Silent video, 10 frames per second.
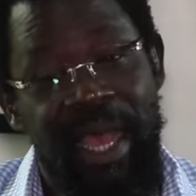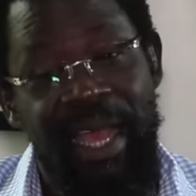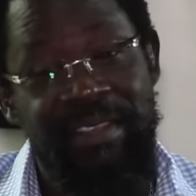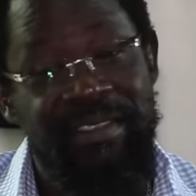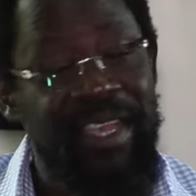
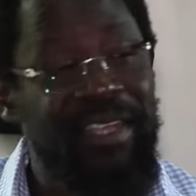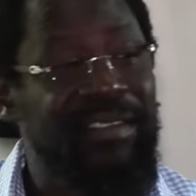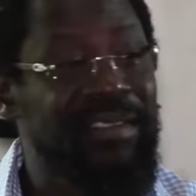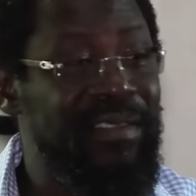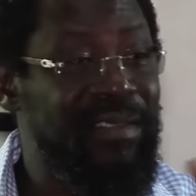I
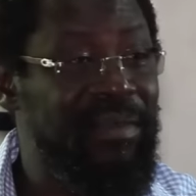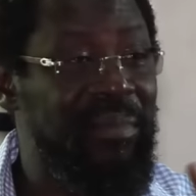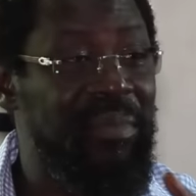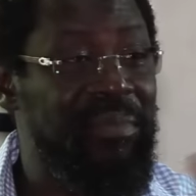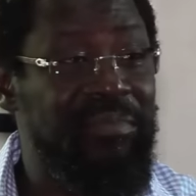said,
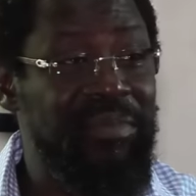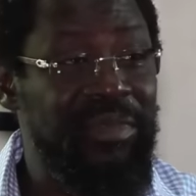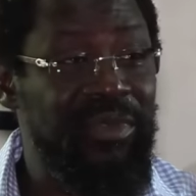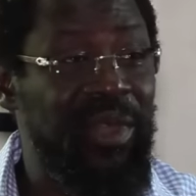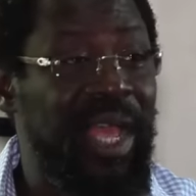
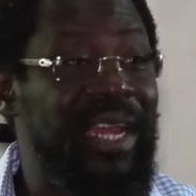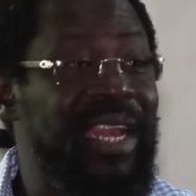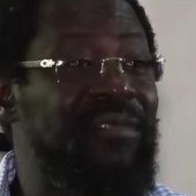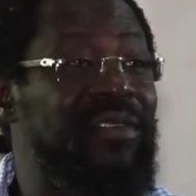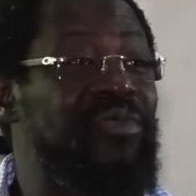you can
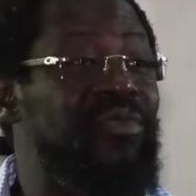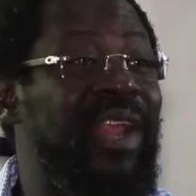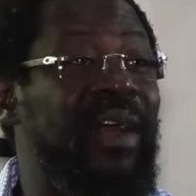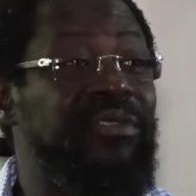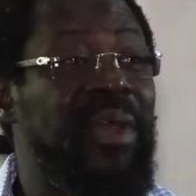never
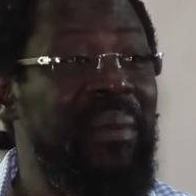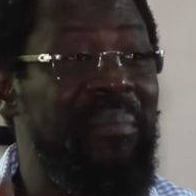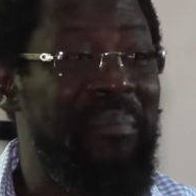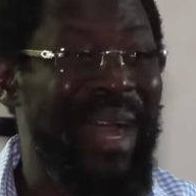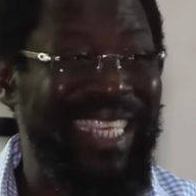rule out
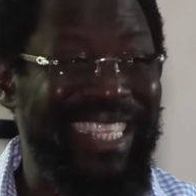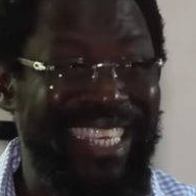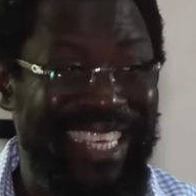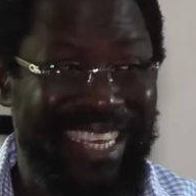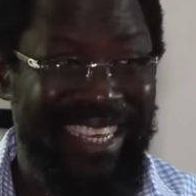
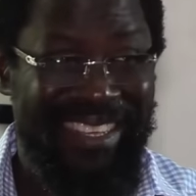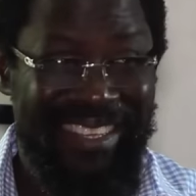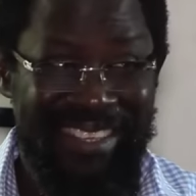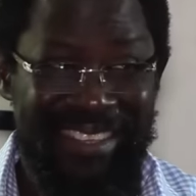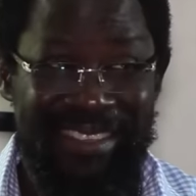magic.
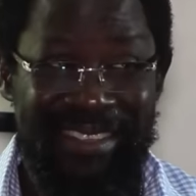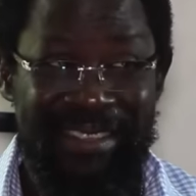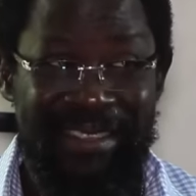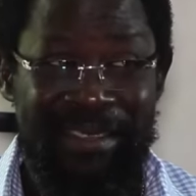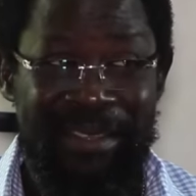
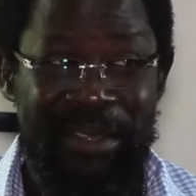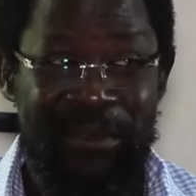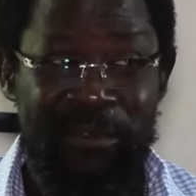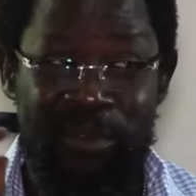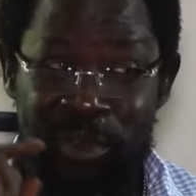
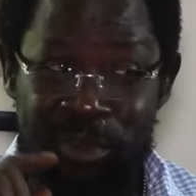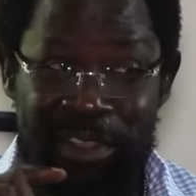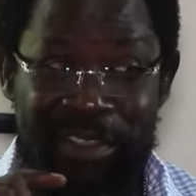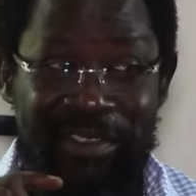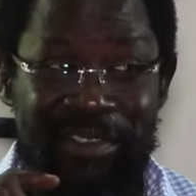If you
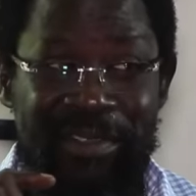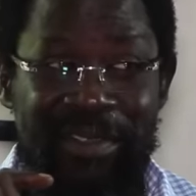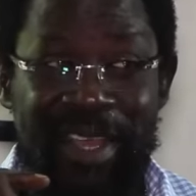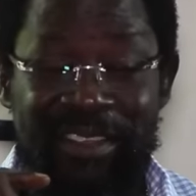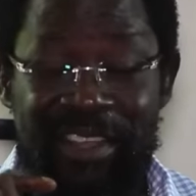notice,
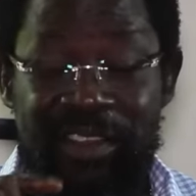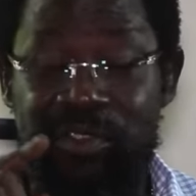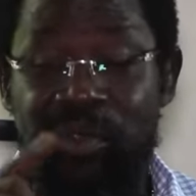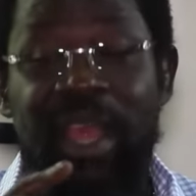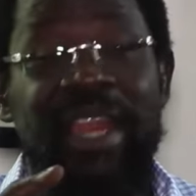I said,
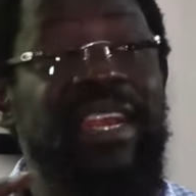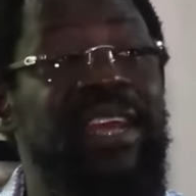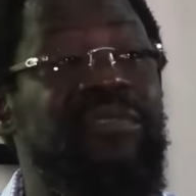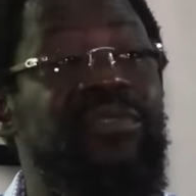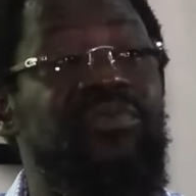you can
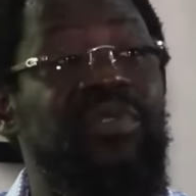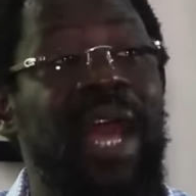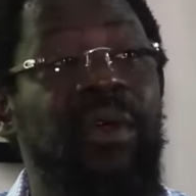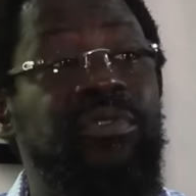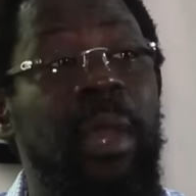never rule
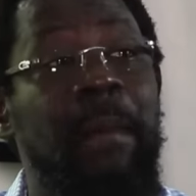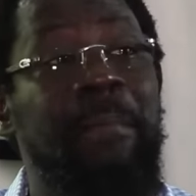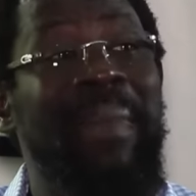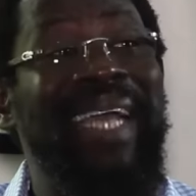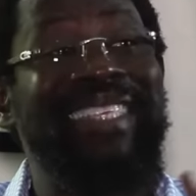out
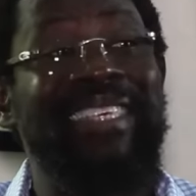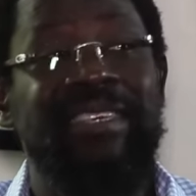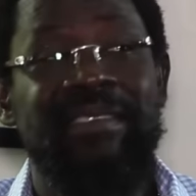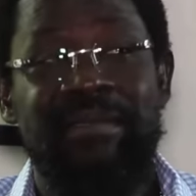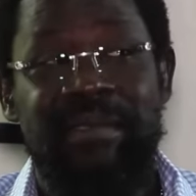
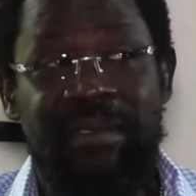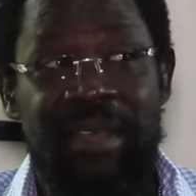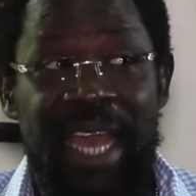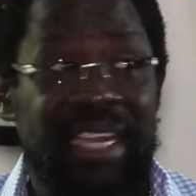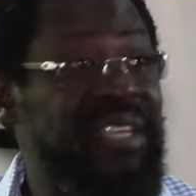magic.
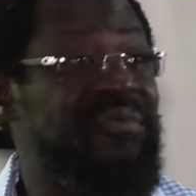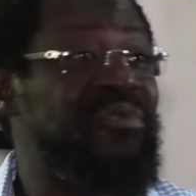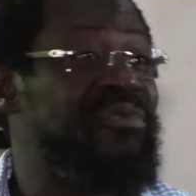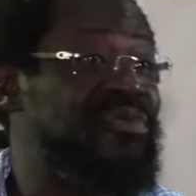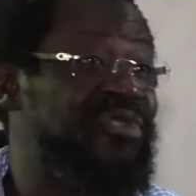I didn't
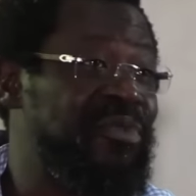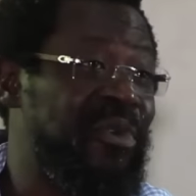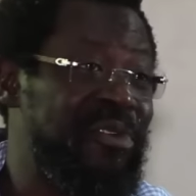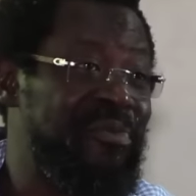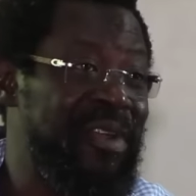even use the
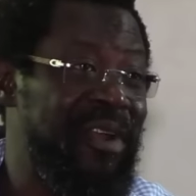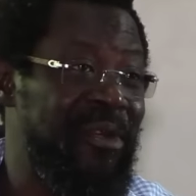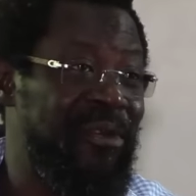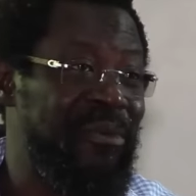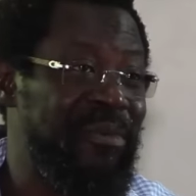word
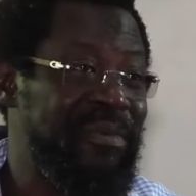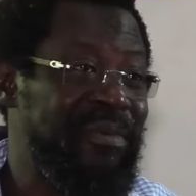miracle.